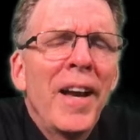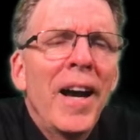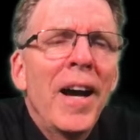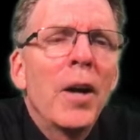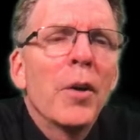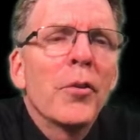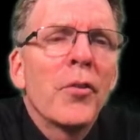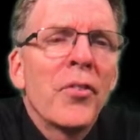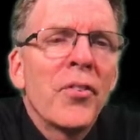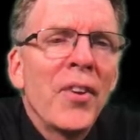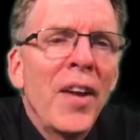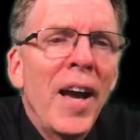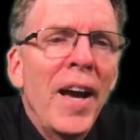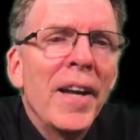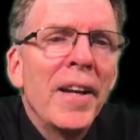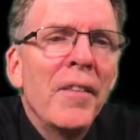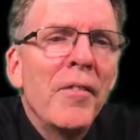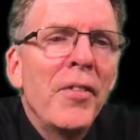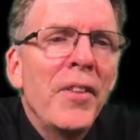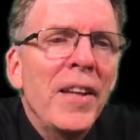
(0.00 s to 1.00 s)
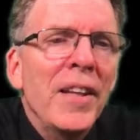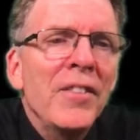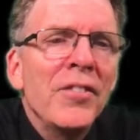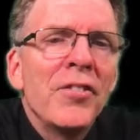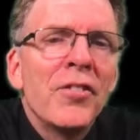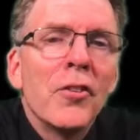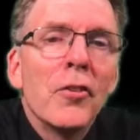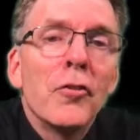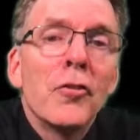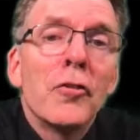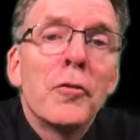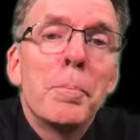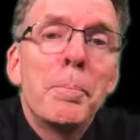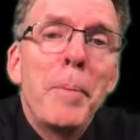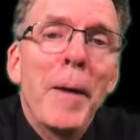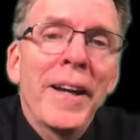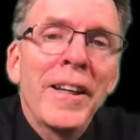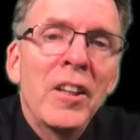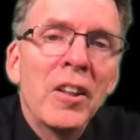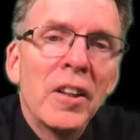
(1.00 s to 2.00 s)
Outside of these
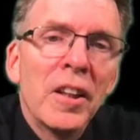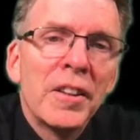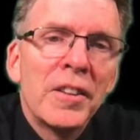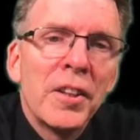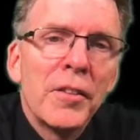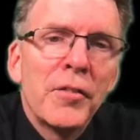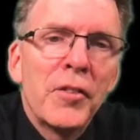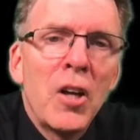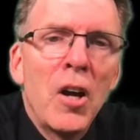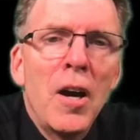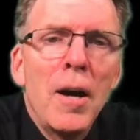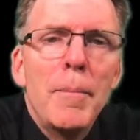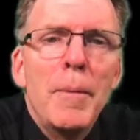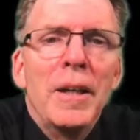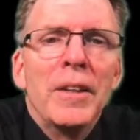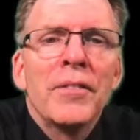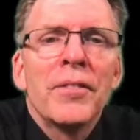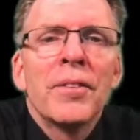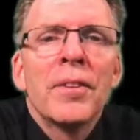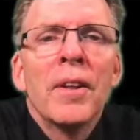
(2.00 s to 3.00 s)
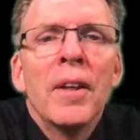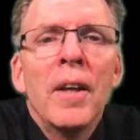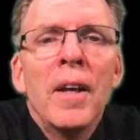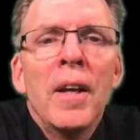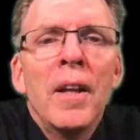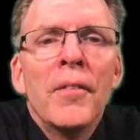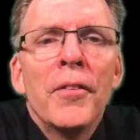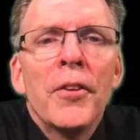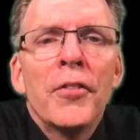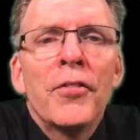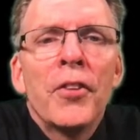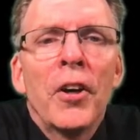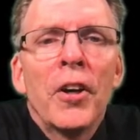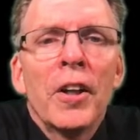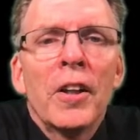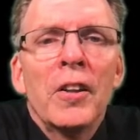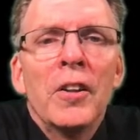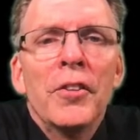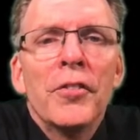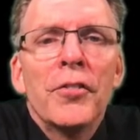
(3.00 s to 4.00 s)
speculative comments, this
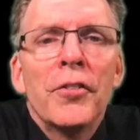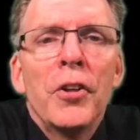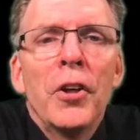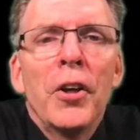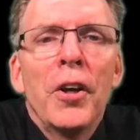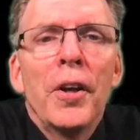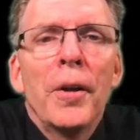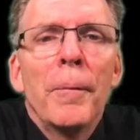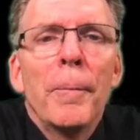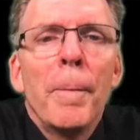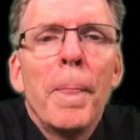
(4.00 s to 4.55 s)
article is good.